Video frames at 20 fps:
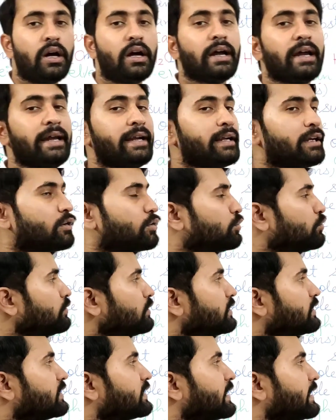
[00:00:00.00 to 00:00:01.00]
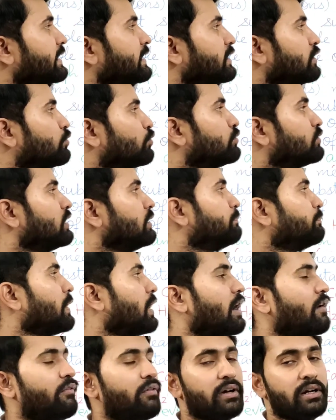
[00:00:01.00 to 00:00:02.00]
into 10 to the
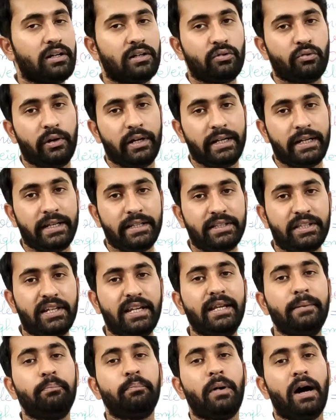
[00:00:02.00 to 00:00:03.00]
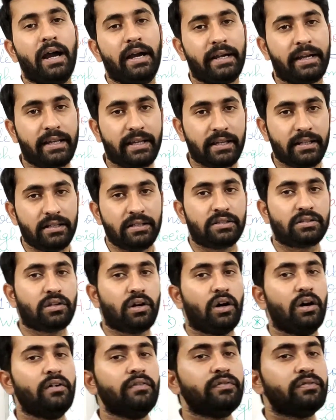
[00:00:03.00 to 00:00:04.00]
power 23 particles
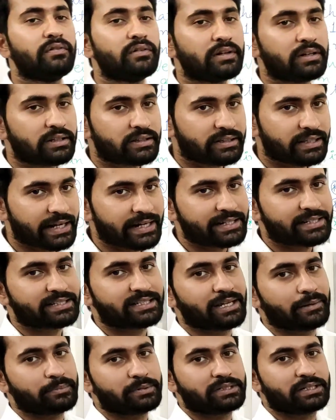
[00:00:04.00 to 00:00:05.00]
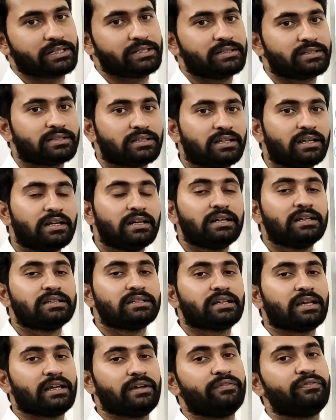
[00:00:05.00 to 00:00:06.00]
of that substance.
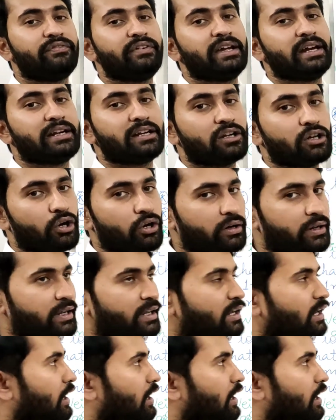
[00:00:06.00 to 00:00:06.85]
If we are talking